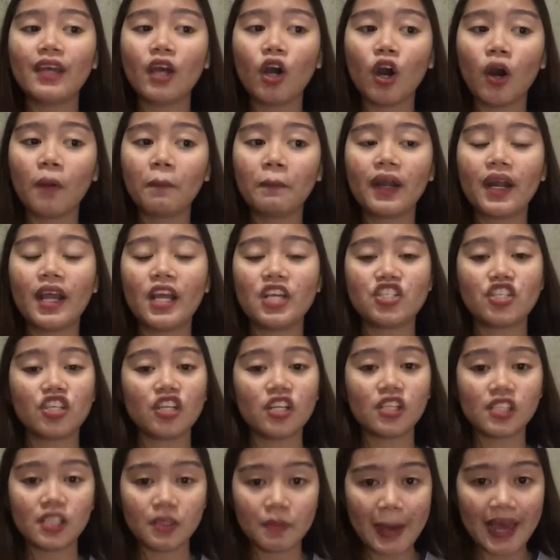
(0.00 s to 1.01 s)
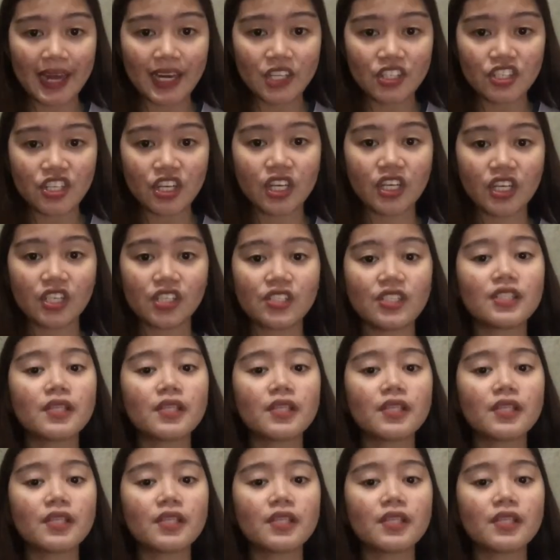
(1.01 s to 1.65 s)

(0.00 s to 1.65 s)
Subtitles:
the operations managers.